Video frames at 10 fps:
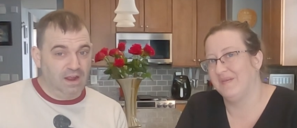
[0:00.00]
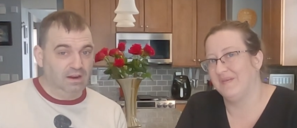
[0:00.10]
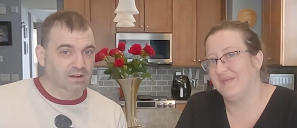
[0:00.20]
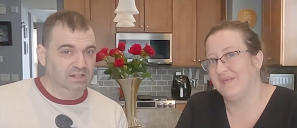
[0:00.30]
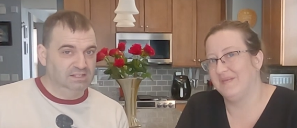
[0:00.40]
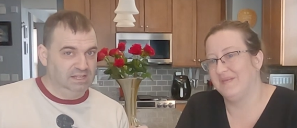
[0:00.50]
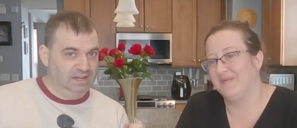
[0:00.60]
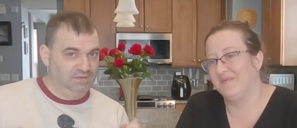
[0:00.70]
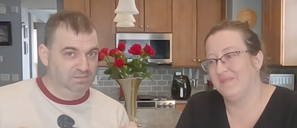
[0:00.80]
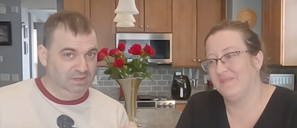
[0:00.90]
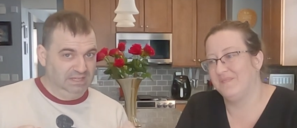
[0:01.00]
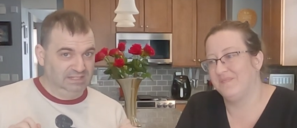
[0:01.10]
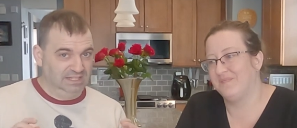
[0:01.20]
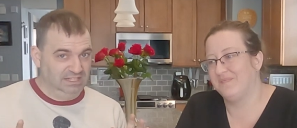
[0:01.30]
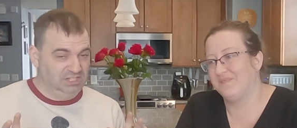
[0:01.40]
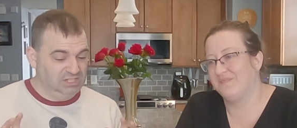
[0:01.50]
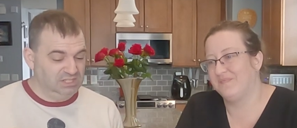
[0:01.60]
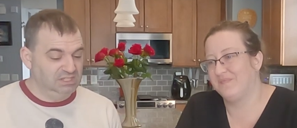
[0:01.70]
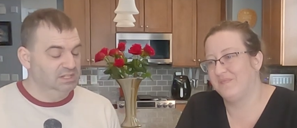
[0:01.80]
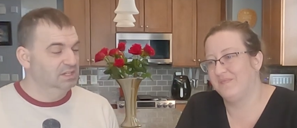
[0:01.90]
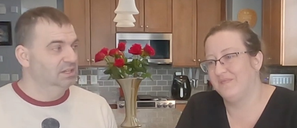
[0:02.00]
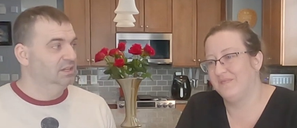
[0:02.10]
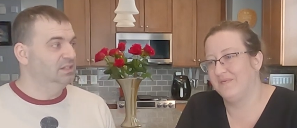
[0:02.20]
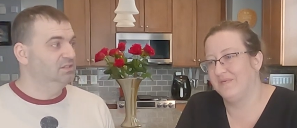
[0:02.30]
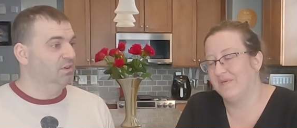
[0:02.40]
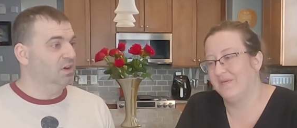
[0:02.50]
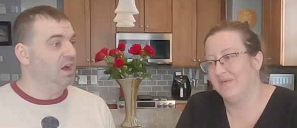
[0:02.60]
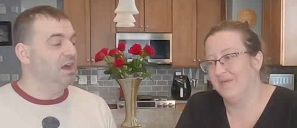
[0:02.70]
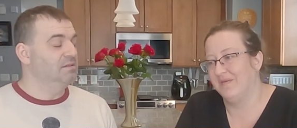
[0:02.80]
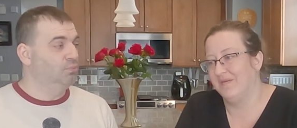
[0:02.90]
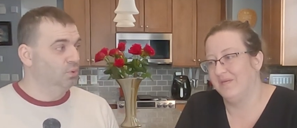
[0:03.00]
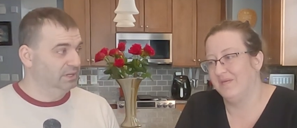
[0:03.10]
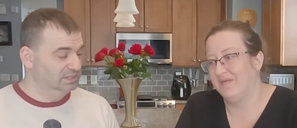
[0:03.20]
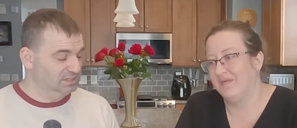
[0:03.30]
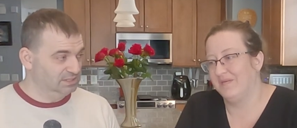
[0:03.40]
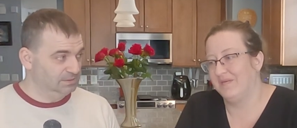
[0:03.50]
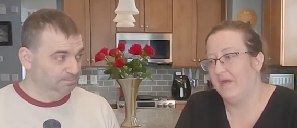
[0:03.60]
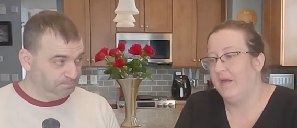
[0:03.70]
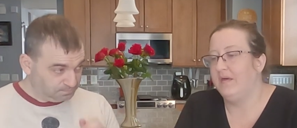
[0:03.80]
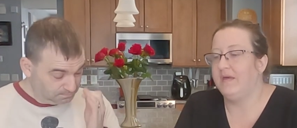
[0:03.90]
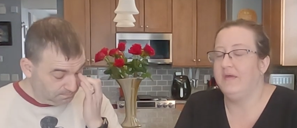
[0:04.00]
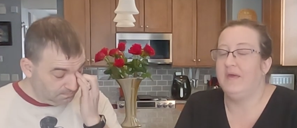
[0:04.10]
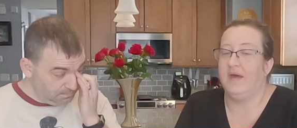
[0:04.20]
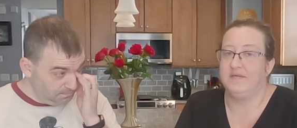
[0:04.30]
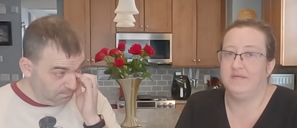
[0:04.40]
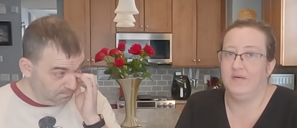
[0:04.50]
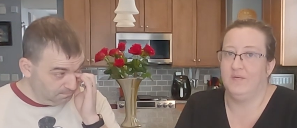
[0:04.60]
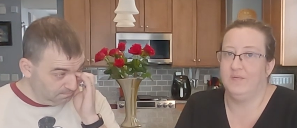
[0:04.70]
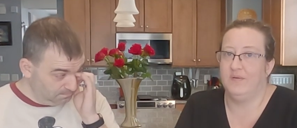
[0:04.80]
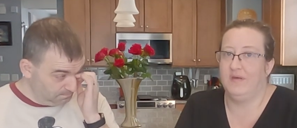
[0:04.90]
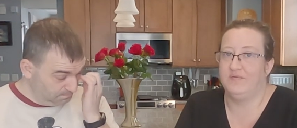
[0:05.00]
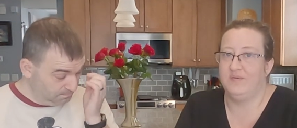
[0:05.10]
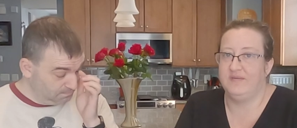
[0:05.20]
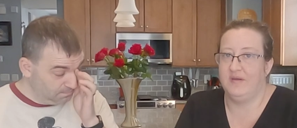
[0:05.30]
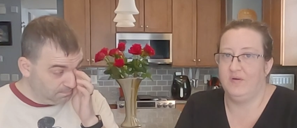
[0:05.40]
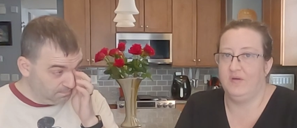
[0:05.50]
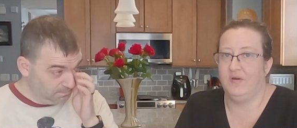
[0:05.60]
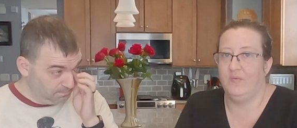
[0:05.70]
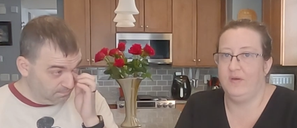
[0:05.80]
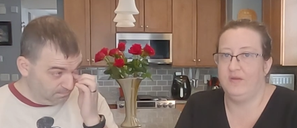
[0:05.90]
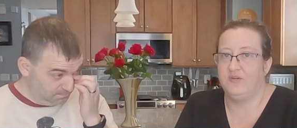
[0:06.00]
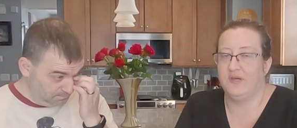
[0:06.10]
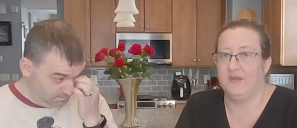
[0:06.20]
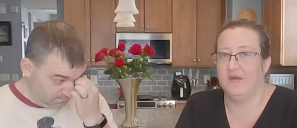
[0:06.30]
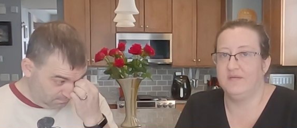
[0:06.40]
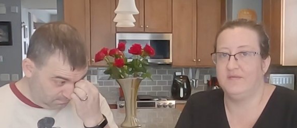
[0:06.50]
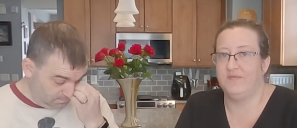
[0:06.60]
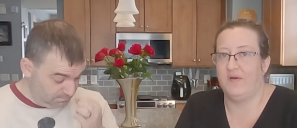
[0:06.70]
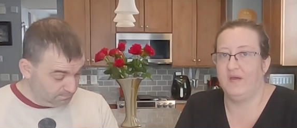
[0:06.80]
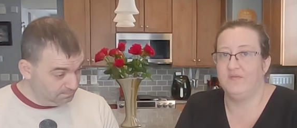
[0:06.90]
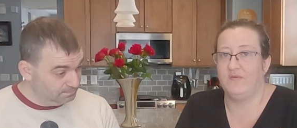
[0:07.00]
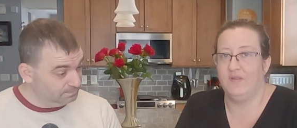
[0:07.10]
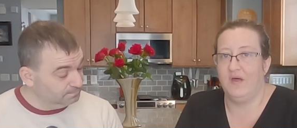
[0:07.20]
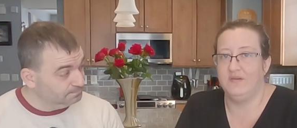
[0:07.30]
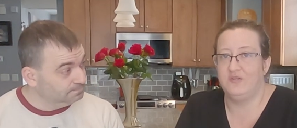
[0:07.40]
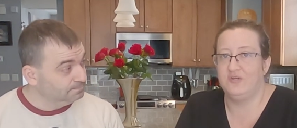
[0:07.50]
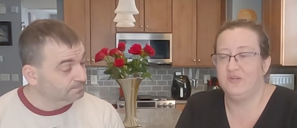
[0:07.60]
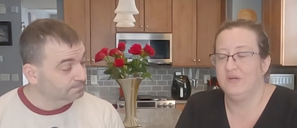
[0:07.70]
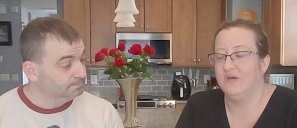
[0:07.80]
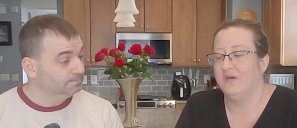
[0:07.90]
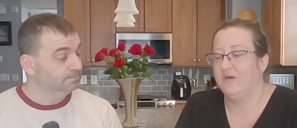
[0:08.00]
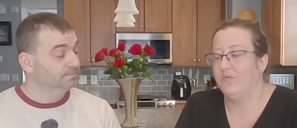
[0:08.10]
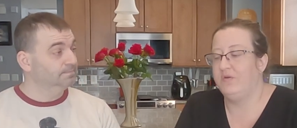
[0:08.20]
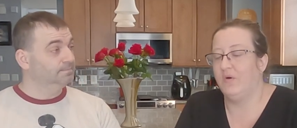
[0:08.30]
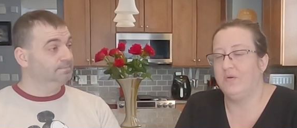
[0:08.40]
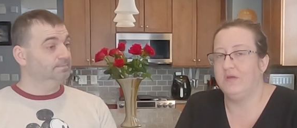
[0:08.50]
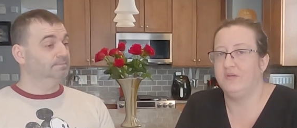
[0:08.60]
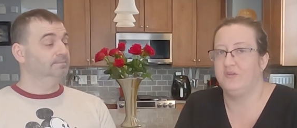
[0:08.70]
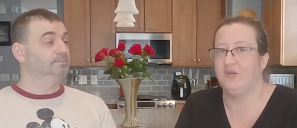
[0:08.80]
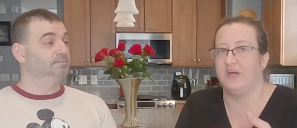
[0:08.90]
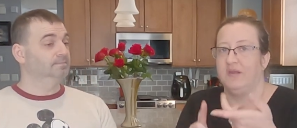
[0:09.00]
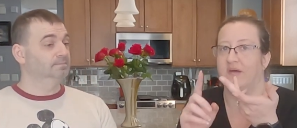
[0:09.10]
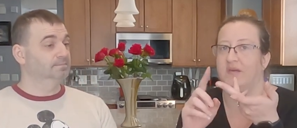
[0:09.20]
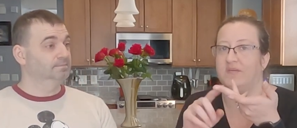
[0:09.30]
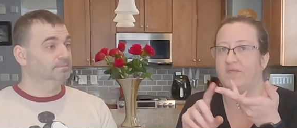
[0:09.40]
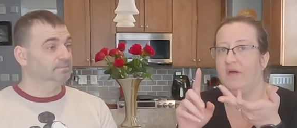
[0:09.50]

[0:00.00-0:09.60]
Speaker 1: fryer, aside from being delicious, is very high in points.
Speaker 2: Yes. So as we said earlier, we eat chicken nuggets and fries for lunch. We don't eat chicken nuggets,